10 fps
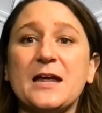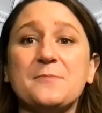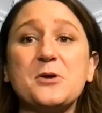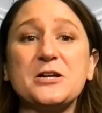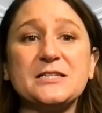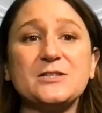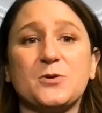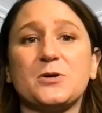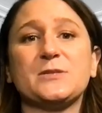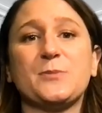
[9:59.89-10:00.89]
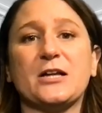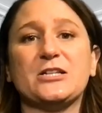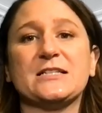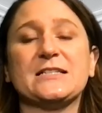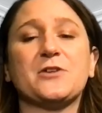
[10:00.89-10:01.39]
and puts it towards
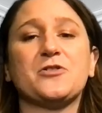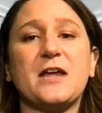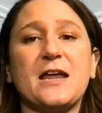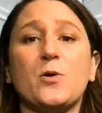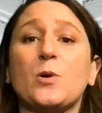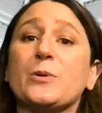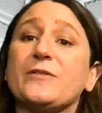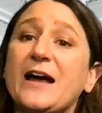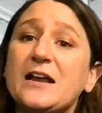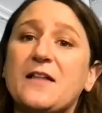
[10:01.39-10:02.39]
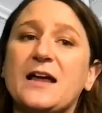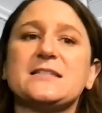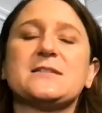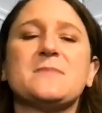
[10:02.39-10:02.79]
projects that create or revitalize